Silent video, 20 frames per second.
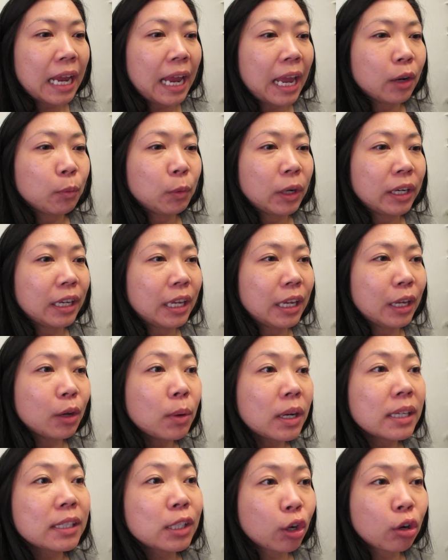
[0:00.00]
and when he
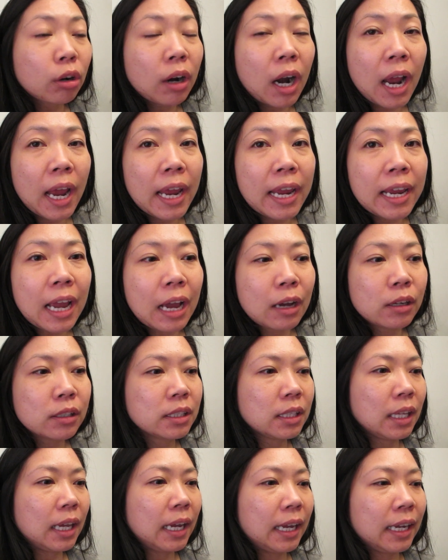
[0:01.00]
was crying I
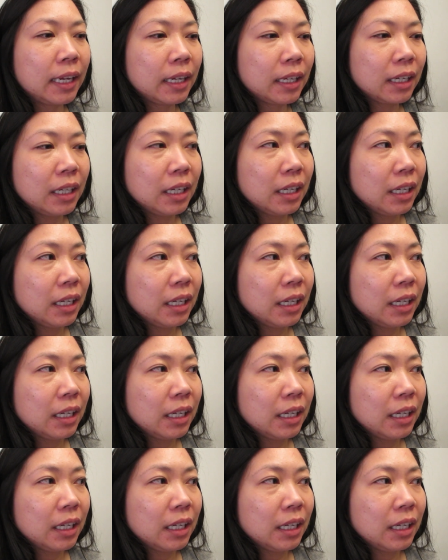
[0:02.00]
was like,